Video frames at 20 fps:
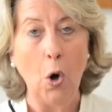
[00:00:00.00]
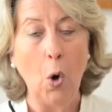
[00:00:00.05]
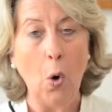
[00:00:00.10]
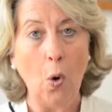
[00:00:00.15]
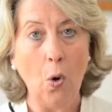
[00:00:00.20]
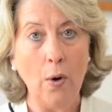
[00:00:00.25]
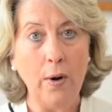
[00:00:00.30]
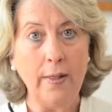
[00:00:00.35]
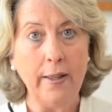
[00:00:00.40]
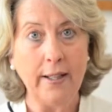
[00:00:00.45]

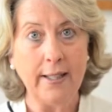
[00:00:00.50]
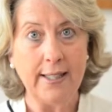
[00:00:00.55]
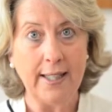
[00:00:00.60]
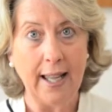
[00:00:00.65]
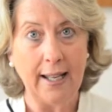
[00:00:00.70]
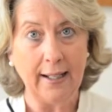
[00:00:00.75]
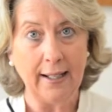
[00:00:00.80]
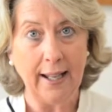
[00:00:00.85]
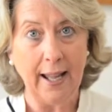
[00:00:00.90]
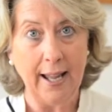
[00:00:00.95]
or in
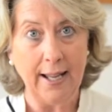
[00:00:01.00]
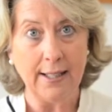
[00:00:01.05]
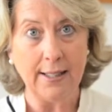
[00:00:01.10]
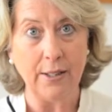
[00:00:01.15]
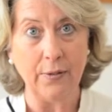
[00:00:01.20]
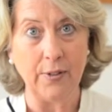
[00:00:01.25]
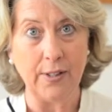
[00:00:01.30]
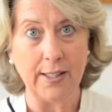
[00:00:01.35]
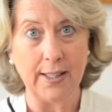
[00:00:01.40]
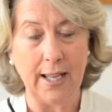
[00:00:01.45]
the case
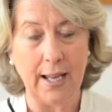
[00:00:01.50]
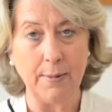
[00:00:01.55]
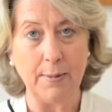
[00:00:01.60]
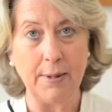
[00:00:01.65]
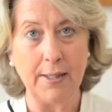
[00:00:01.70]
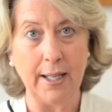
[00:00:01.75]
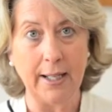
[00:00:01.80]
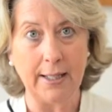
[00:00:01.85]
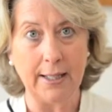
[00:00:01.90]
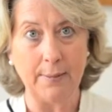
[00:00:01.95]
of a
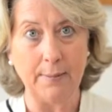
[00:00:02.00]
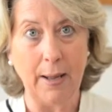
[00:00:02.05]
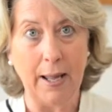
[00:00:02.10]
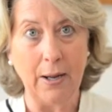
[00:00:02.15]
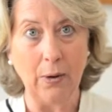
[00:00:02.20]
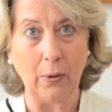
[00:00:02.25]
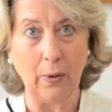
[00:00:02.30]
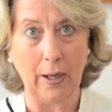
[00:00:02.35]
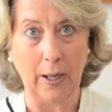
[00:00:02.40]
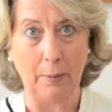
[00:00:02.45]
same-sex
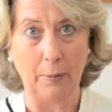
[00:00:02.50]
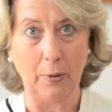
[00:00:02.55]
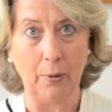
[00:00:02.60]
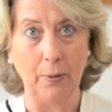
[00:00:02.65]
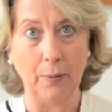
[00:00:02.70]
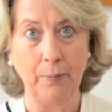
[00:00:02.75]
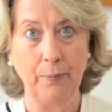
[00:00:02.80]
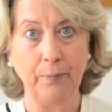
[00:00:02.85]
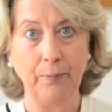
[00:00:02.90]
male couple.